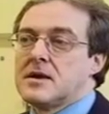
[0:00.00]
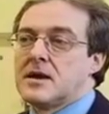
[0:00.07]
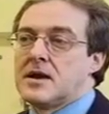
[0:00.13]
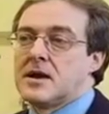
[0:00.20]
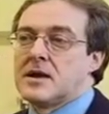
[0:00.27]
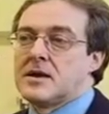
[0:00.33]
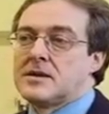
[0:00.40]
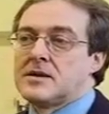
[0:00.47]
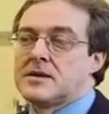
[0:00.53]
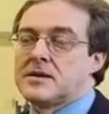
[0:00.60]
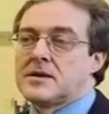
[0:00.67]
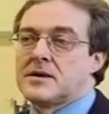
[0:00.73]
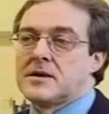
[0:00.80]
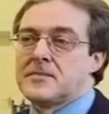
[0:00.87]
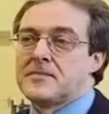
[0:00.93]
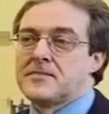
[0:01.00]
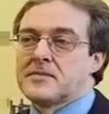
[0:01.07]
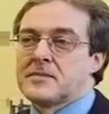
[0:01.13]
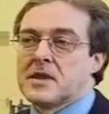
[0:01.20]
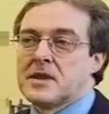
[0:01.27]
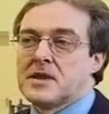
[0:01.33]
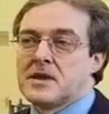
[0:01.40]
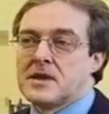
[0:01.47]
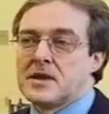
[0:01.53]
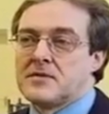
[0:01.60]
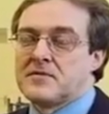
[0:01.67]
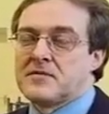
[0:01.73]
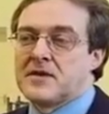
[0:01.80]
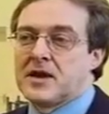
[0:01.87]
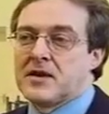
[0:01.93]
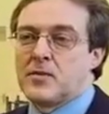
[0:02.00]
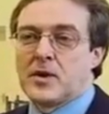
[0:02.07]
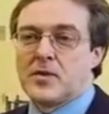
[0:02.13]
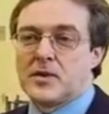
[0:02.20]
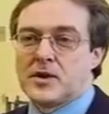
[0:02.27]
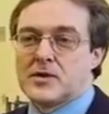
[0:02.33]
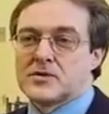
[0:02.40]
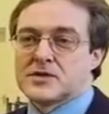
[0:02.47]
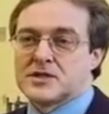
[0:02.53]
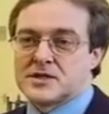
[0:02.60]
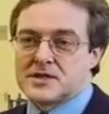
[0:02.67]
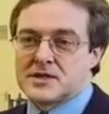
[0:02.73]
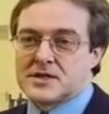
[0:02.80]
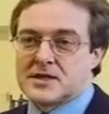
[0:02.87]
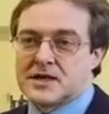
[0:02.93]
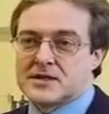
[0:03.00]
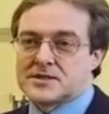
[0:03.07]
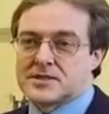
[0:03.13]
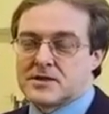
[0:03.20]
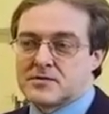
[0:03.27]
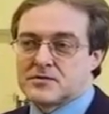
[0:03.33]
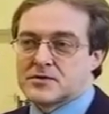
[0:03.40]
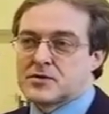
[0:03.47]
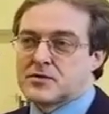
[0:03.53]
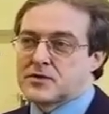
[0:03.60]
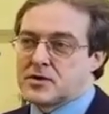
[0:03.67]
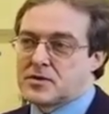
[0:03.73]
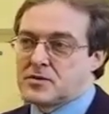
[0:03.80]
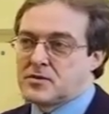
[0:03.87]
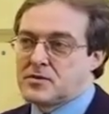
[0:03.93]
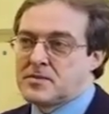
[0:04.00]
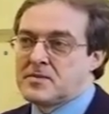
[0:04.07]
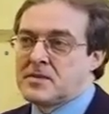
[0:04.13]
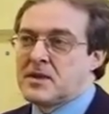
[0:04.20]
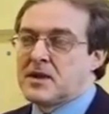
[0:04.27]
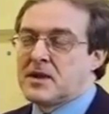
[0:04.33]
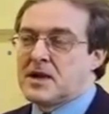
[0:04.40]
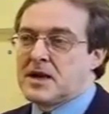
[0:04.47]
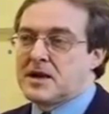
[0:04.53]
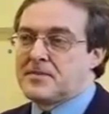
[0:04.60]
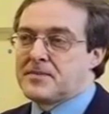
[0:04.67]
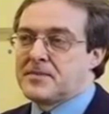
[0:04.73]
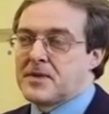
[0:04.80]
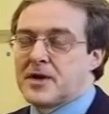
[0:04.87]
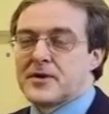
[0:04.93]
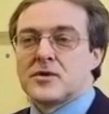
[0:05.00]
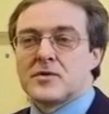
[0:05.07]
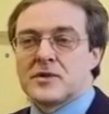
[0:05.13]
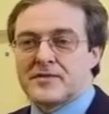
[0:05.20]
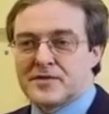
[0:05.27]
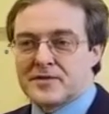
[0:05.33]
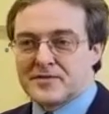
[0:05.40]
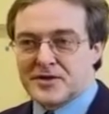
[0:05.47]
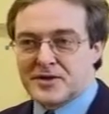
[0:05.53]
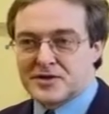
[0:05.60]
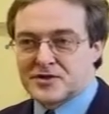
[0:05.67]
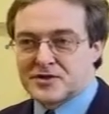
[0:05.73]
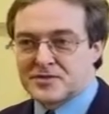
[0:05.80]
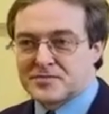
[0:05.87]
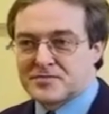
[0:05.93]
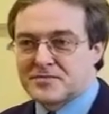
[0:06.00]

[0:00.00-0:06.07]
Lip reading: And in fact, when we looked at it ourselves, although I don't live in the village,